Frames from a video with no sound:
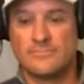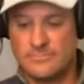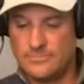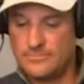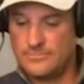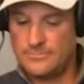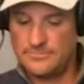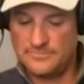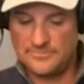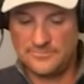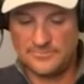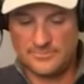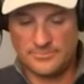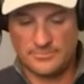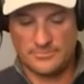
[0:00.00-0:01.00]

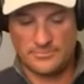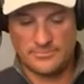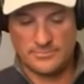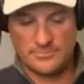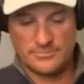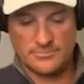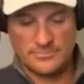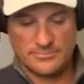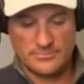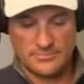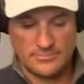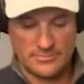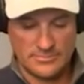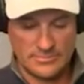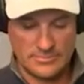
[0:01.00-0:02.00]

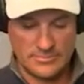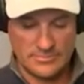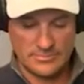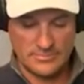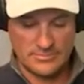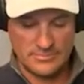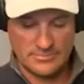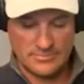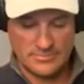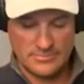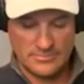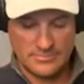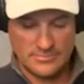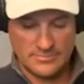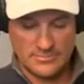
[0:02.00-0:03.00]

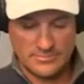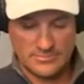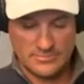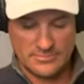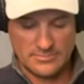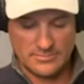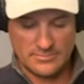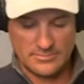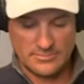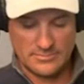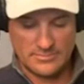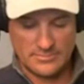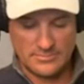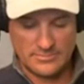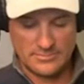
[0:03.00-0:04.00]

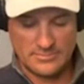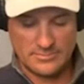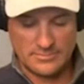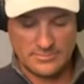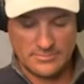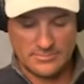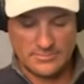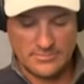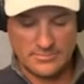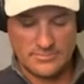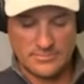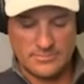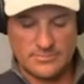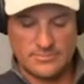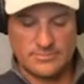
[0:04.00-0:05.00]

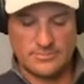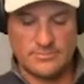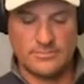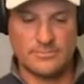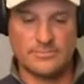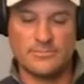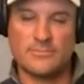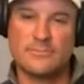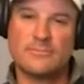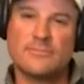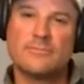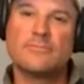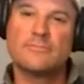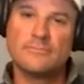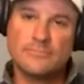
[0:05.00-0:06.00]

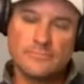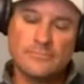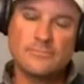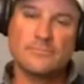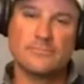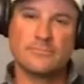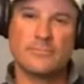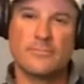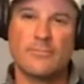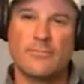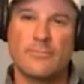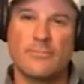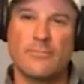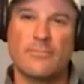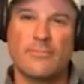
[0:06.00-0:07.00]

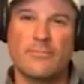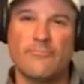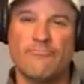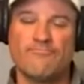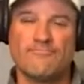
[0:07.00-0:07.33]
No words are spoken by the person on screen.